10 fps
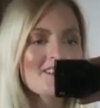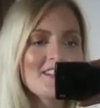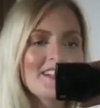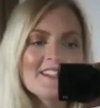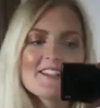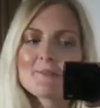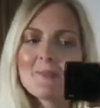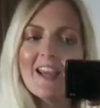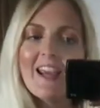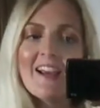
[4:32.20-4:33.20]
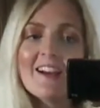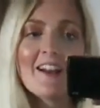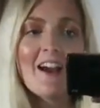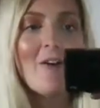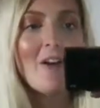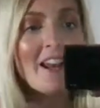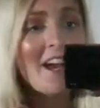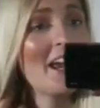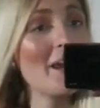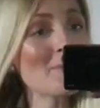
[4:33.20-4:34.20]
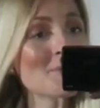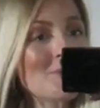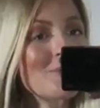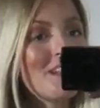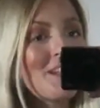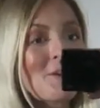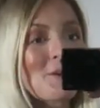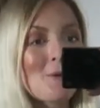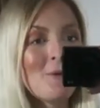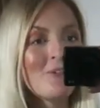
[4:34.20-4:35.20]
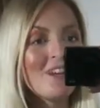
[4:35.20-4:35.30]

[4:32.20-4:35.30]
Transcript: see, this is my hair now, and I absolutely love